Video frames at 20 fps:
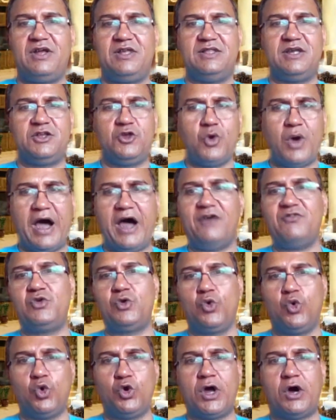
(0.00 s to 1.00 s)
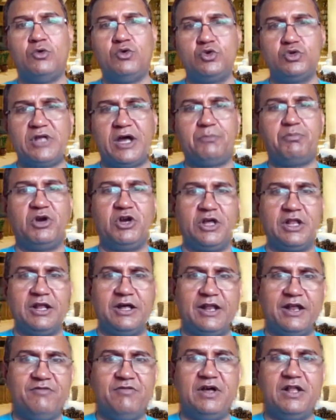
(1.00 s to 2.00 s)
then you have to go down to that particular
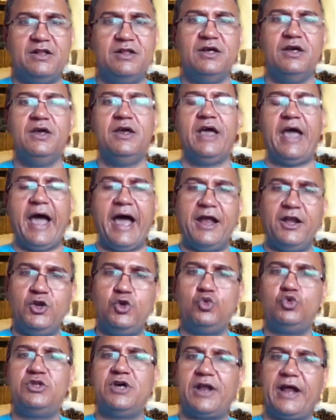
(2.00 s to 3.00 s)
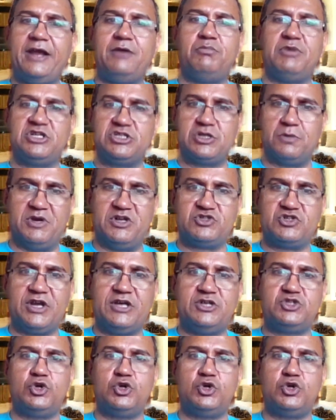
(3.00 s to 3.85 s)
level and do the right measurements, right?